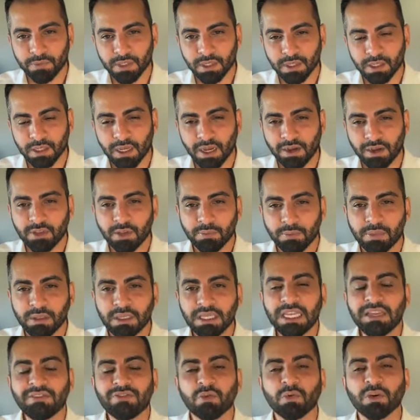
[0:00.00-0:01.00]
of the
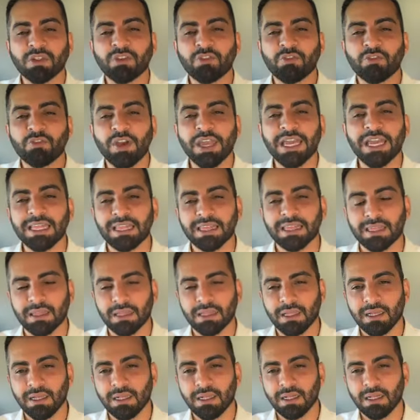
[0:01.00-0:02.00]
believer with faith
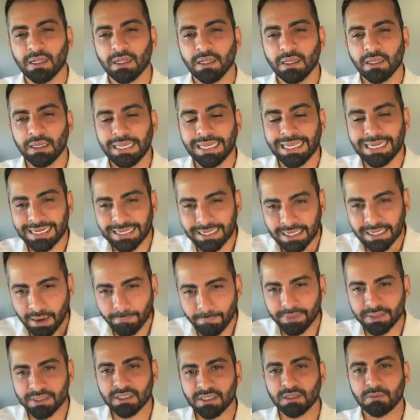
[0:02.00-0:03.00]

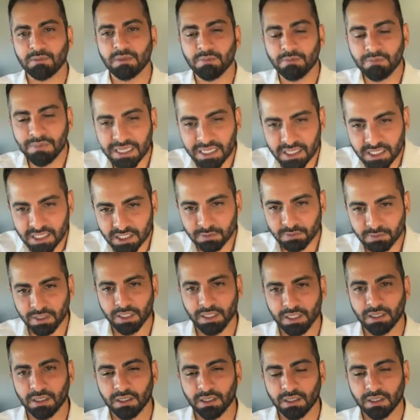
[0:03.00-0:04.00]
encompasses me, meets
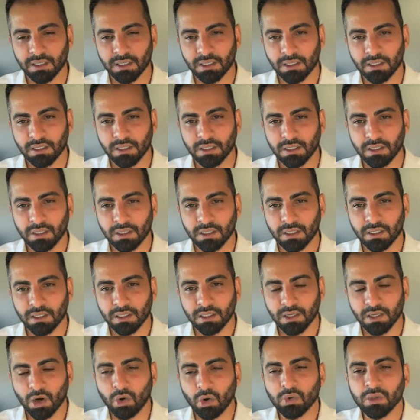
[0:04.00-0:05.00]
me.
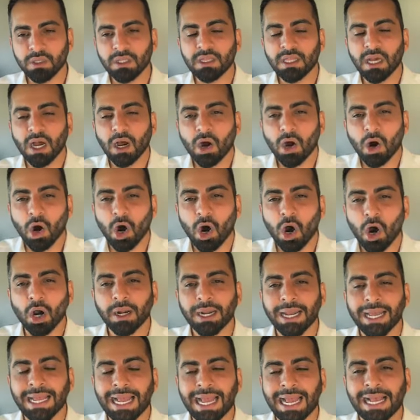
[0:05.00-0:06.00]
Only the
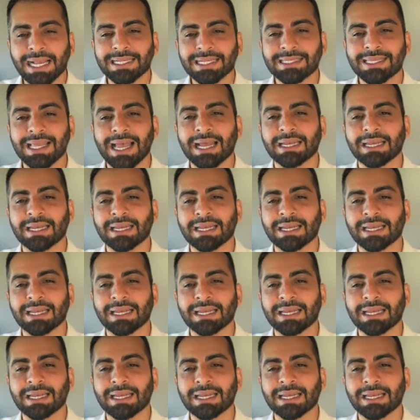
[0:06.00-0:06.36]
heart has that